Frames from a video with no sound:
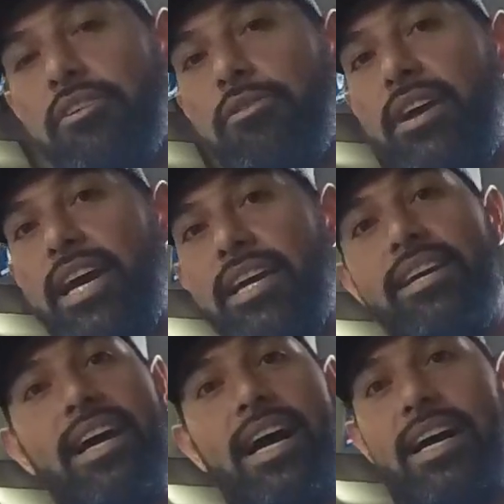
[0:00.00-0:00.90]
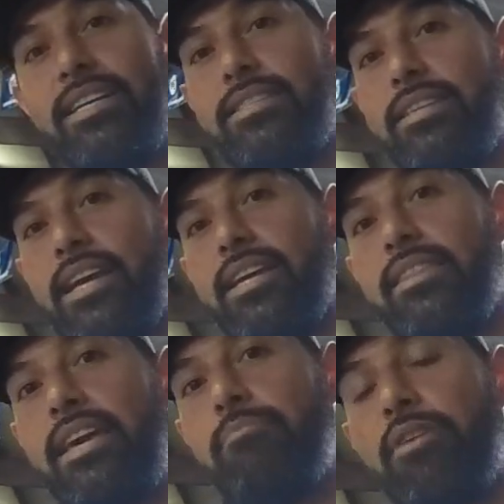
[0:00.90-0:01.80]
Great guys, and
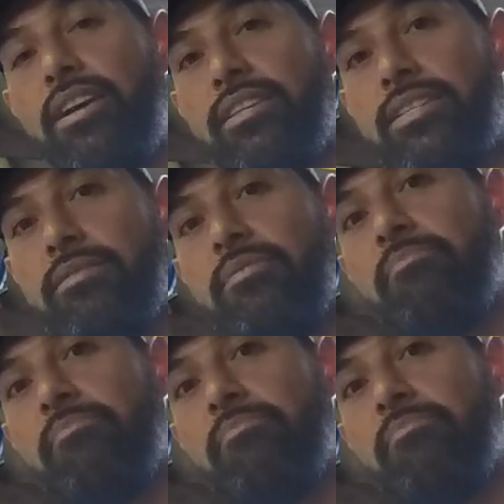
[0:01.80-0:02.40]
they brought us,